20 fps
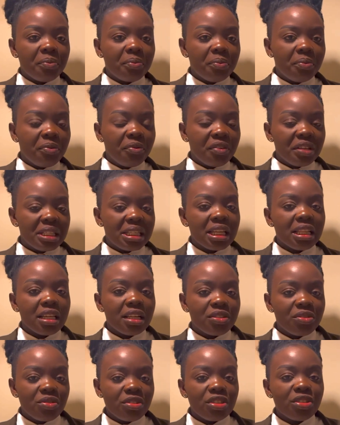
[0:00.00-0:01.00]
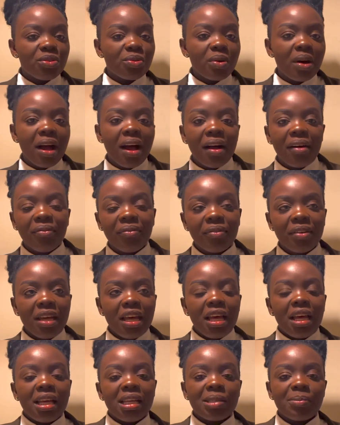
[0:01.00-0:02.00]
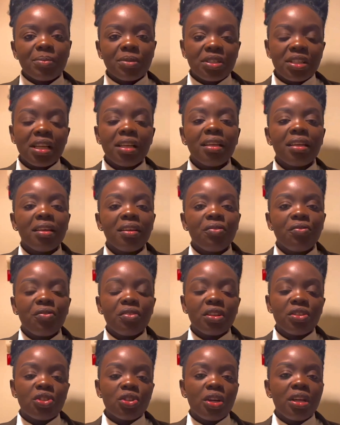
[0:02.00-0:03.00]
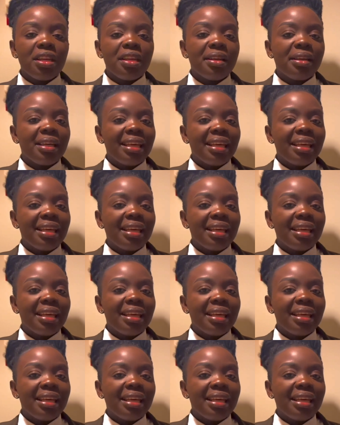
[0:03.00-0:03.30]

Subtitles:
visa that you need to have, especially if you're joining